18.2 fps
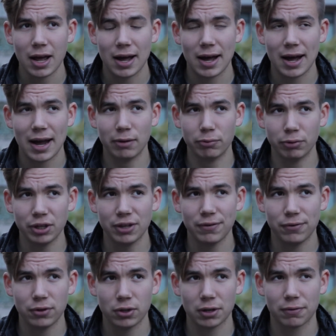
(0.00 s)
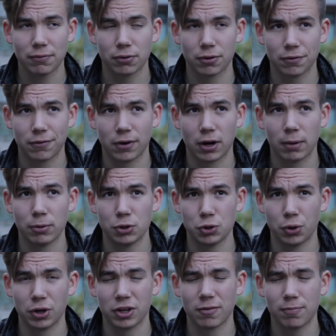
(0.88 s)
I really feel like for the far
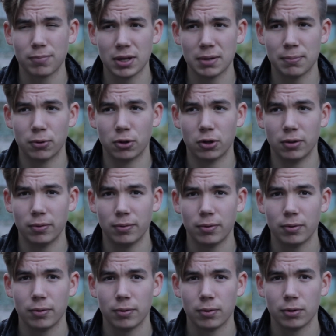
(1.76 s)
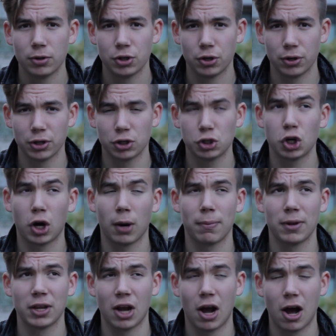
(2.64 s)
majority of people, turning
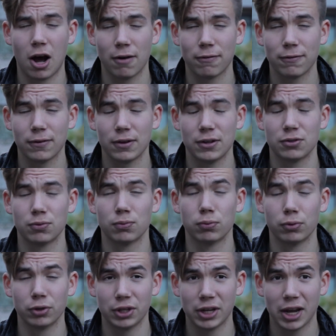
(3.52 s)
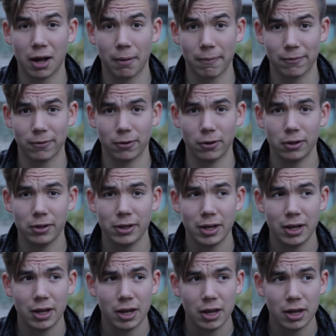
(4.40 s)
sharpening off is really helpful.
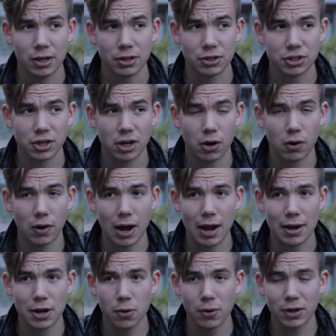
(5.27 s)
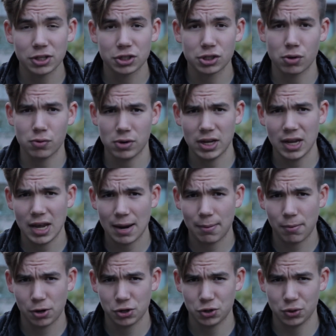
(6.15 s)
So I know on Sony
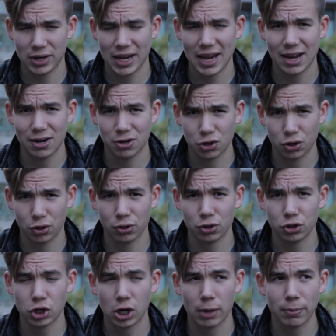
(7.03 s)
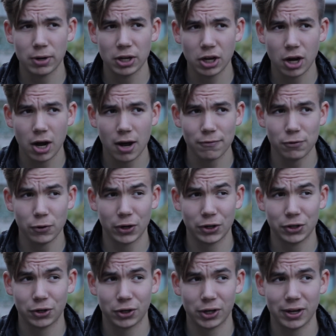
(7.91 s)
cameras you can't turn sharpening off, you can
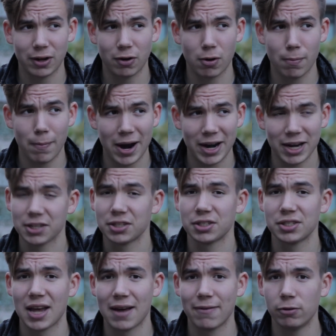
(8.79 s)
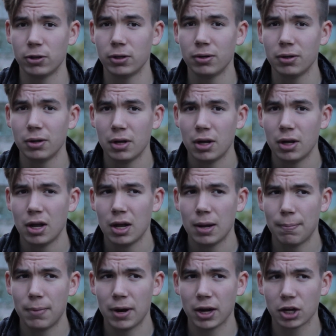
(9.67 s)
turn it down to -7,
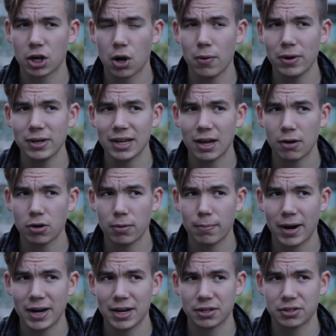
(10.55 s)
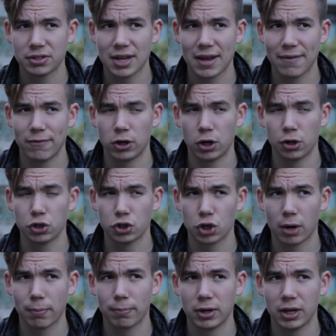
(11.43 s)
but going down to -7 on
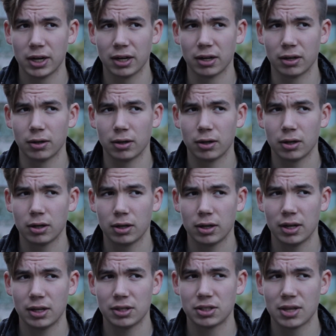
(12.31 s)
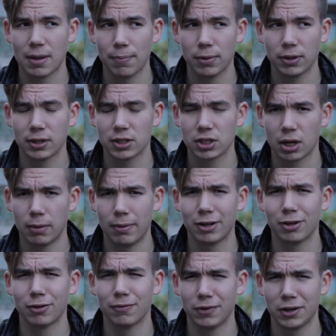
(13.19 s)
sharpening is something that's going to
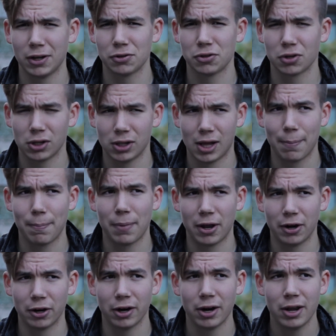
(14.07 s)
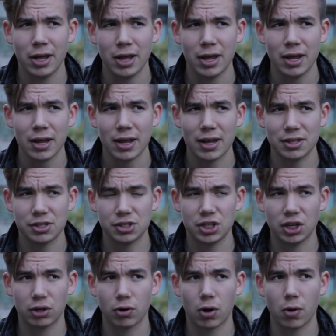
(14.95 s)
make your videos look a lot better. And
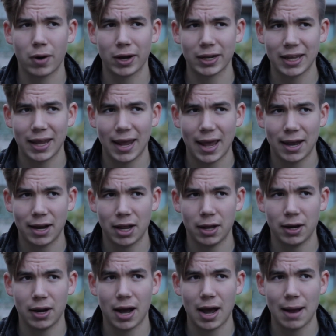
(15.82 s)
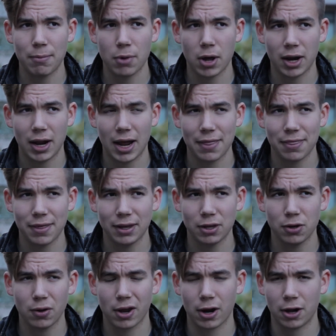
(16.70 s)
0 on Canon, I
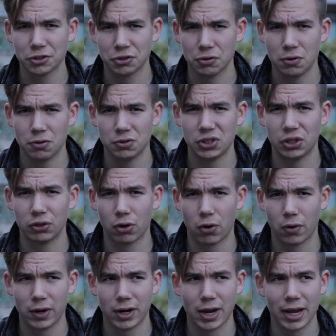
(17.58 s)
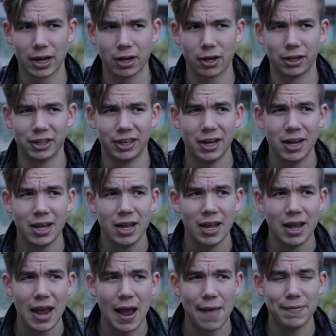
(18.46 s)
think you can also do 0 on Nikon.
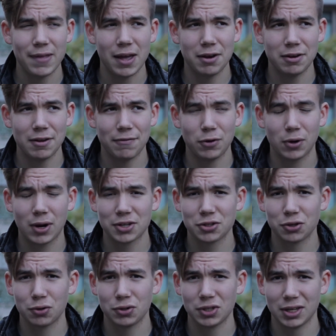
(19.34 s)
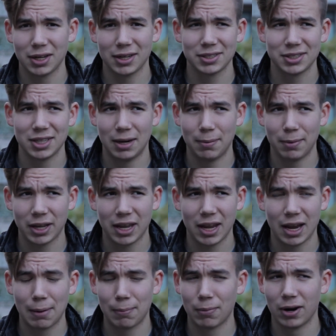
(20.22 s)
And then if you guys are using like a cinema
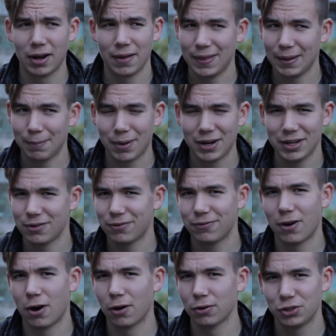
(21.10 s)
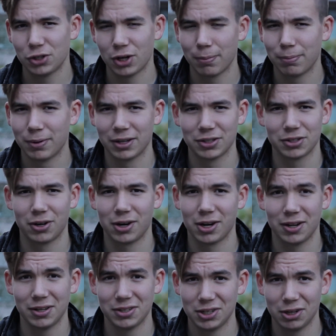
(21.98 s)
camera, I think by default sharpening's already
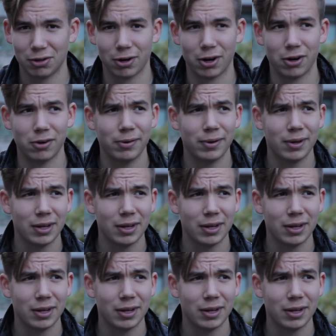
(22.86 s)
to 0.